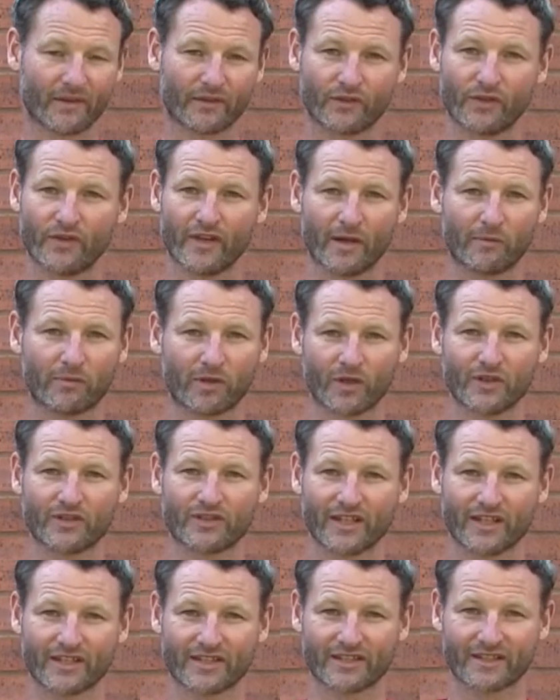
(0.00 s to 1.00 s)
through that
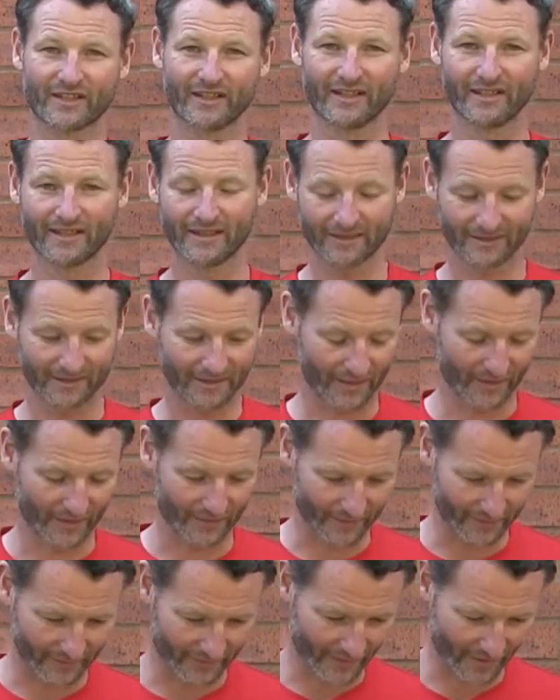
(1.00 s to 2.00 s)
process, you
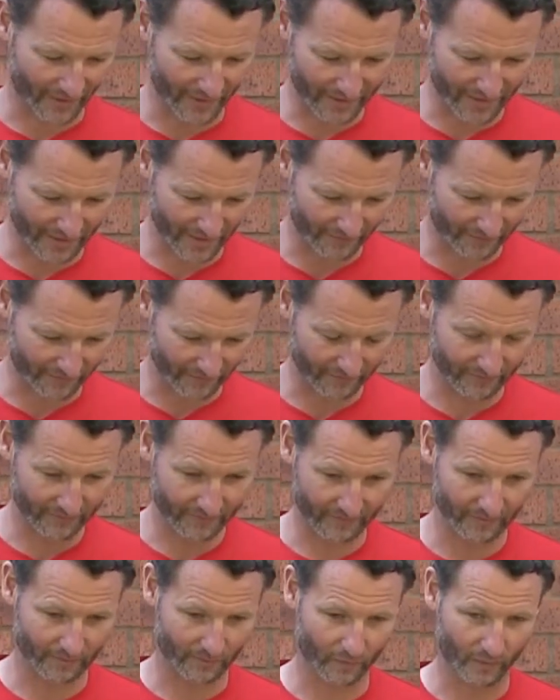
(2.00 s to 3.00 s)
know, the idea of
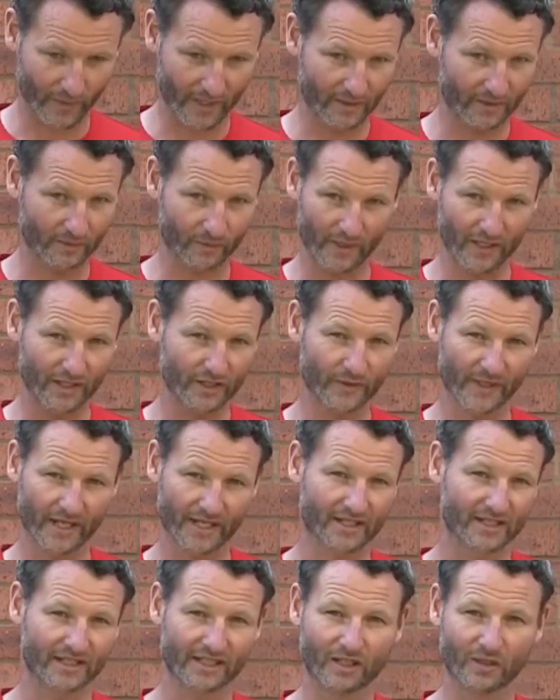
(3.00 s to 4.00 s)
when do we
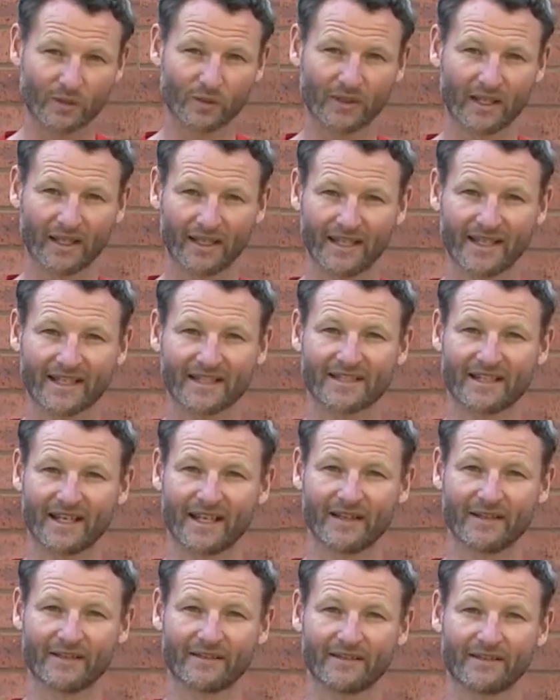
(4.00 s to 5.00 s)
actually cool our legs
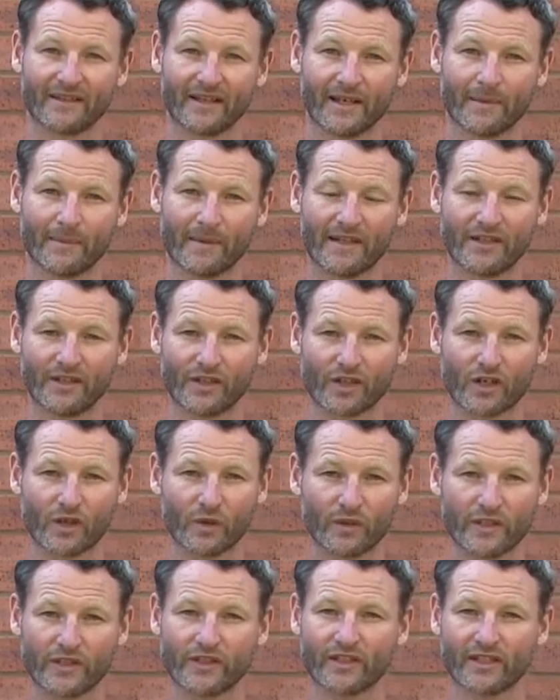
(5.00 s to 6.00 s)
down, and you know,
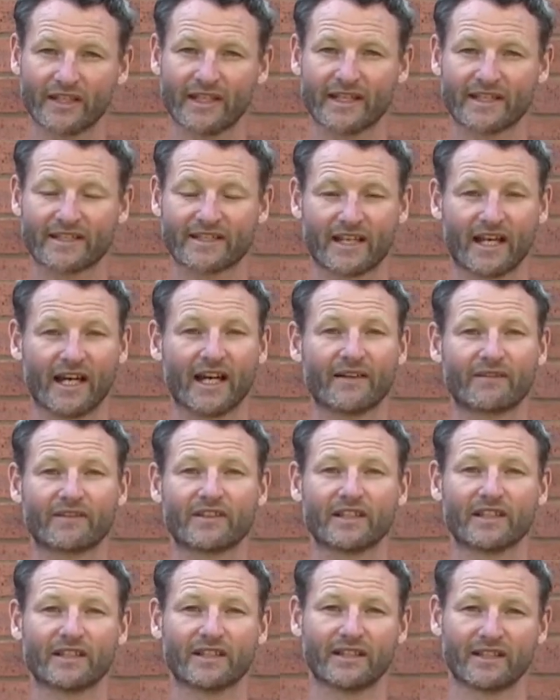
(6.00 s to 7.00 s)
cooling your legs
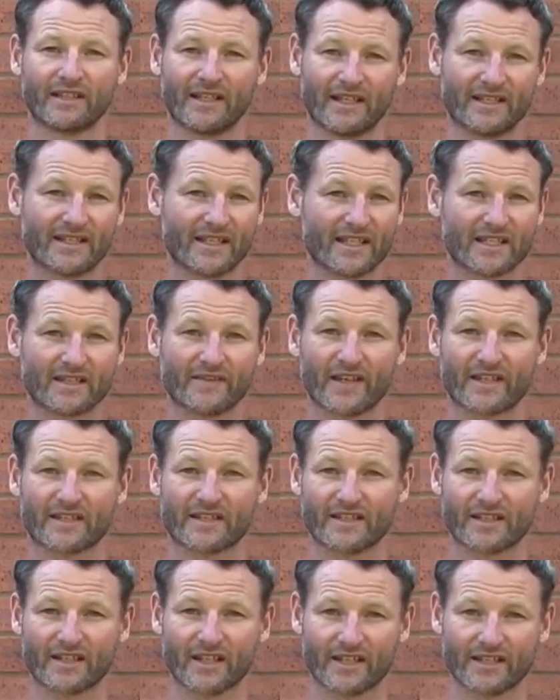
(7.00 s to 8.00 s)
after intensive
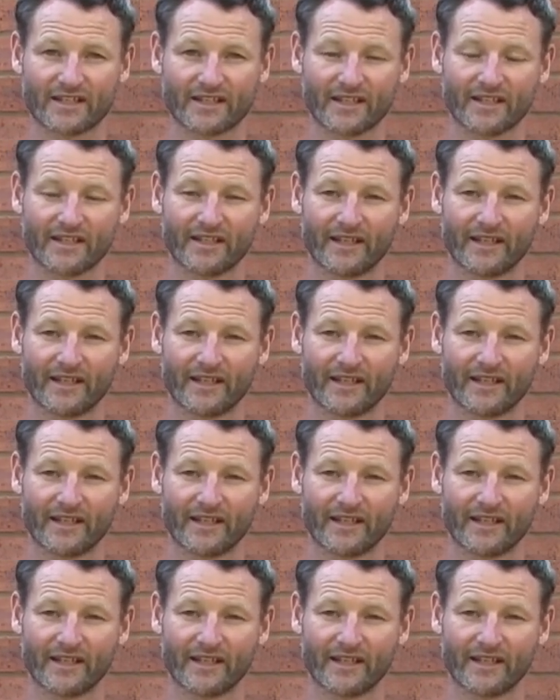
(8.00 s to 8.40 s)
exercise